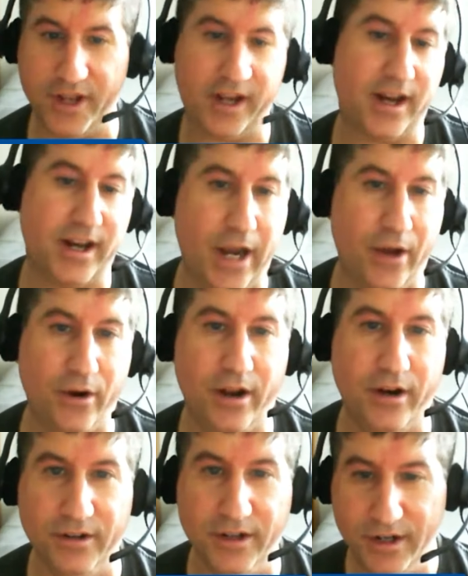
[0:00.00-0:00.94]
that I can count
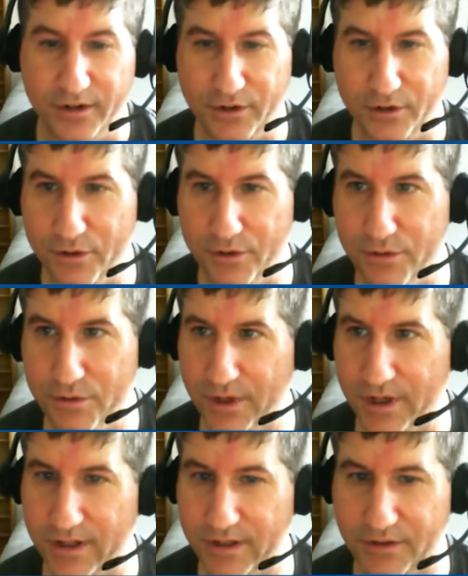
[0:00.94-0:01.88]
on you
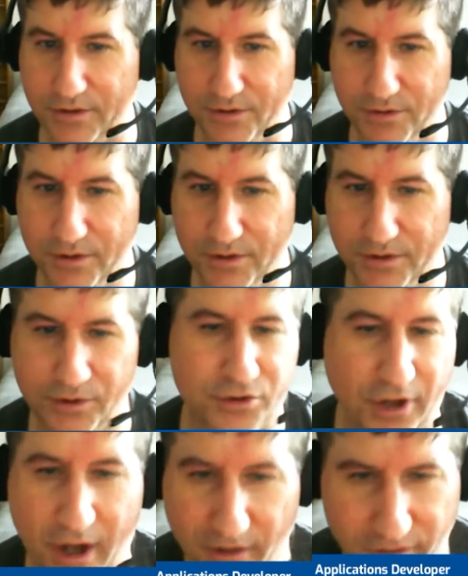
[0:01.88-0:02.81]
to
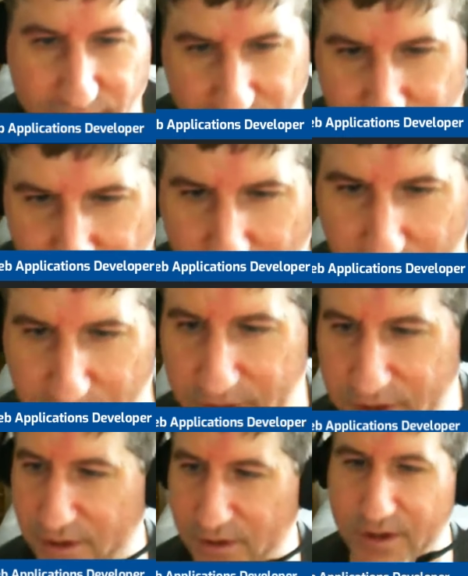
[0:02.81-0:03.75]
solve
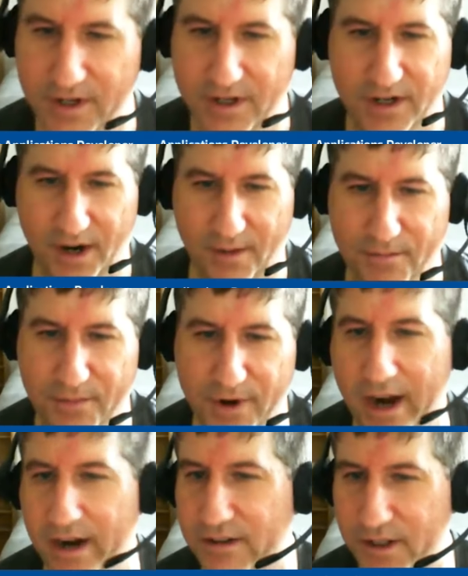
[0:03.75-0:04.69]
promptly. So I'm
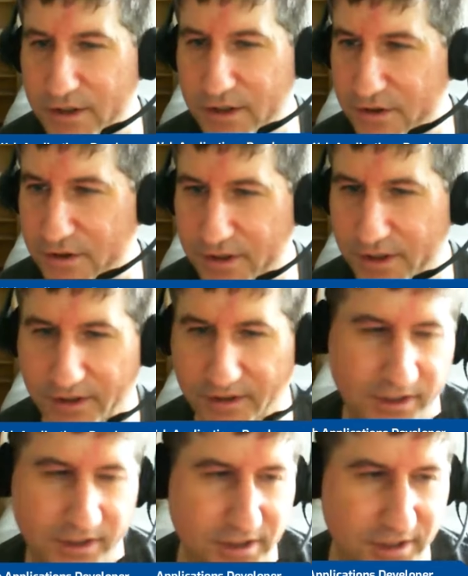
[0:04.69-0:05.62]
not concerned in the
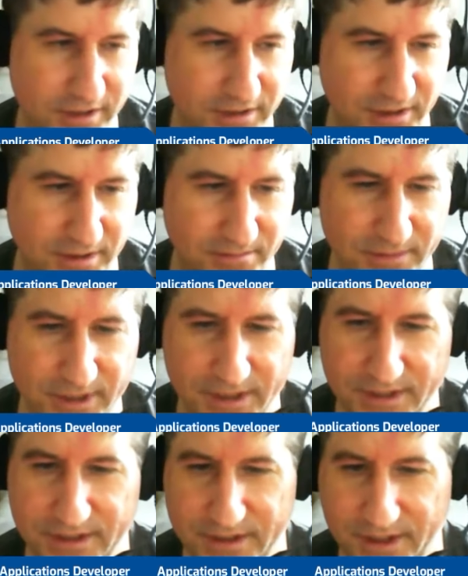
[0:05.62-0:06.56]
least
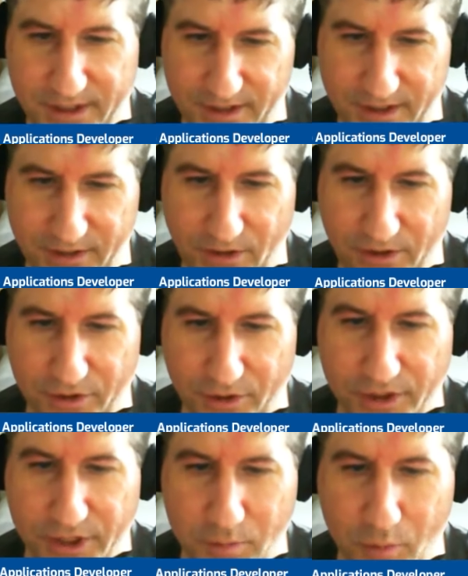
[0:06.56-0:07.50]
at all.
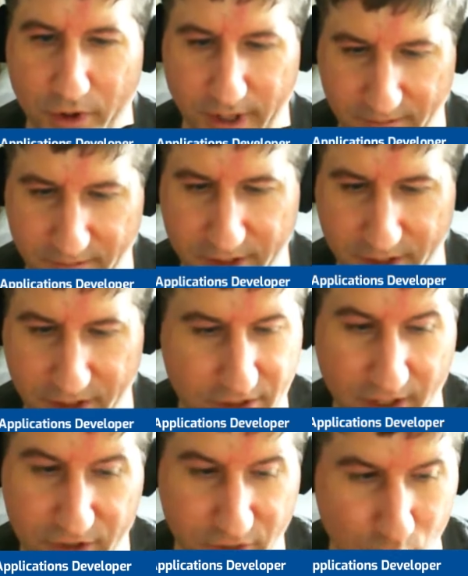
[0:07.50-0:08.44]
So at this point, everything has
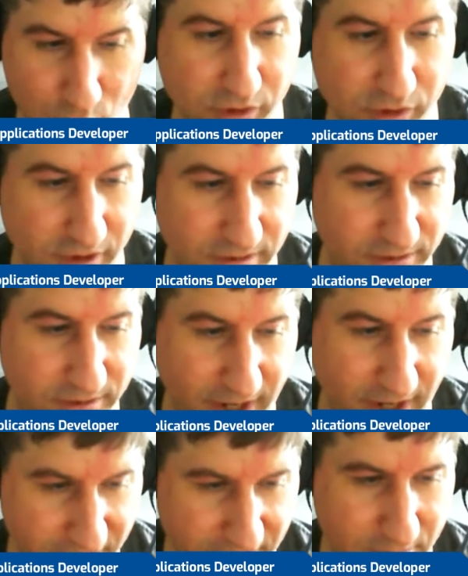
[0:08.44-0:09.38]
gone smoothly. There
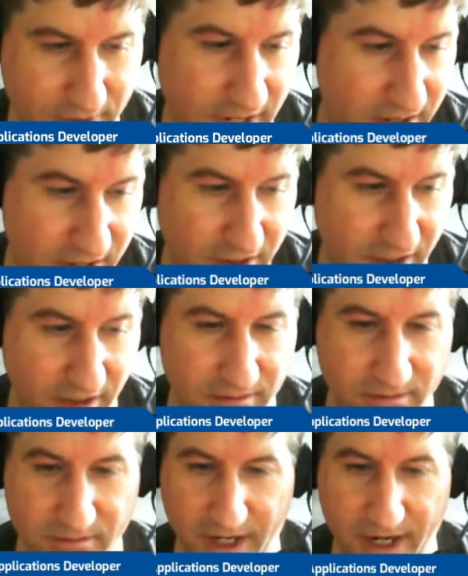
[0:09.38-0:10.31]
hasn't been anything.
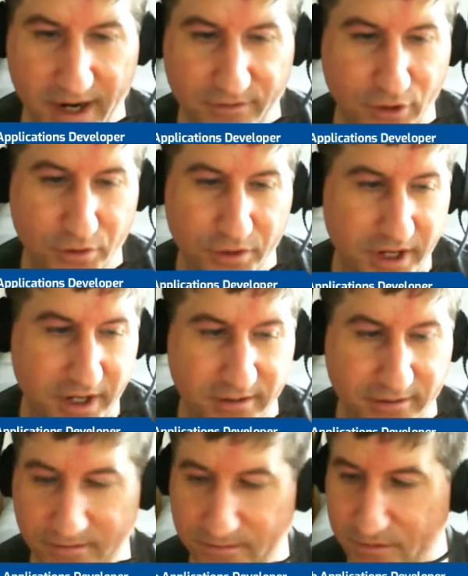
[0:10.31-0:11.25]
I have no
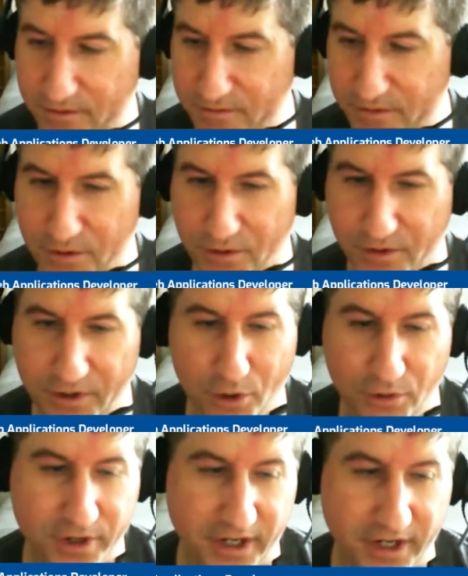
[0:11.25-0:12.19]
negative review or
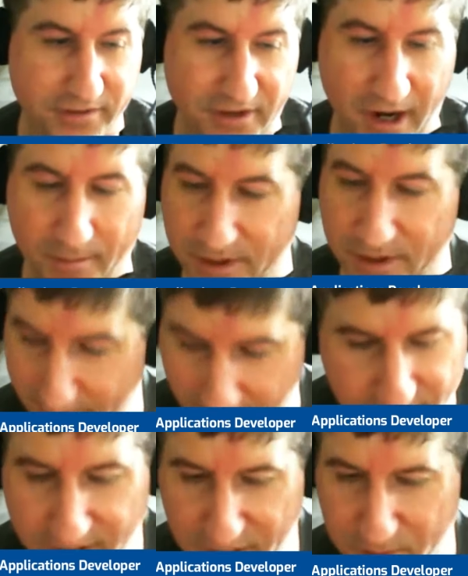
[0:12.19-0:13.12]
no negative comments.
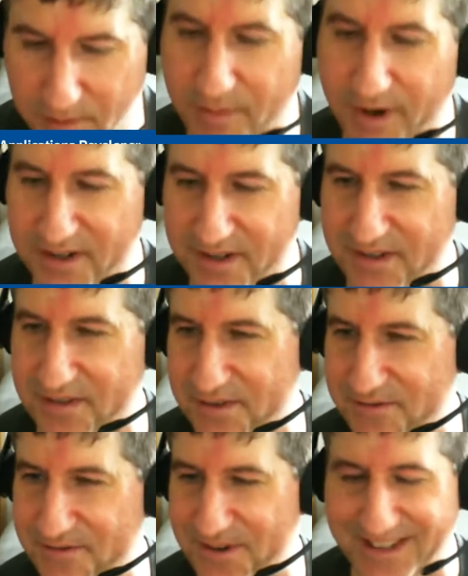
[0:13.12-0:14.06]
Everything has been positive
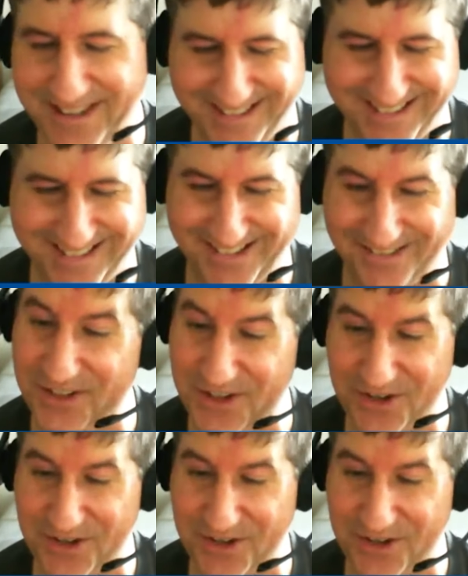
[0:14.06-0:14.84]
so far, so